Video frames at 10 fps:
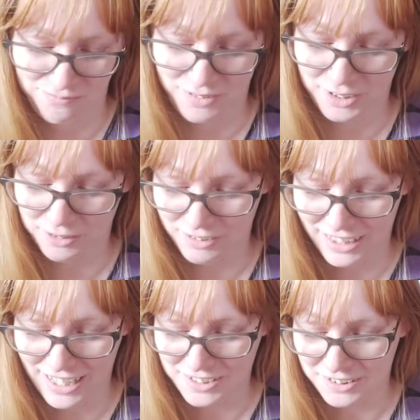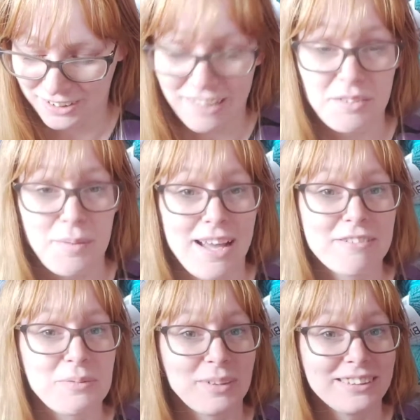You don't realise until you have to
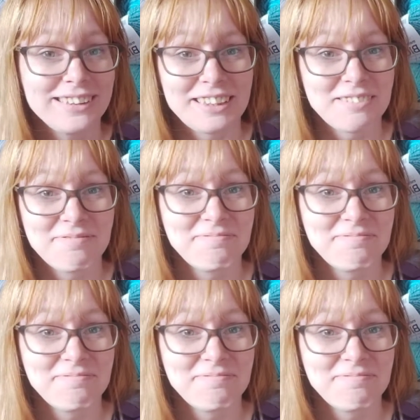parent one, do you?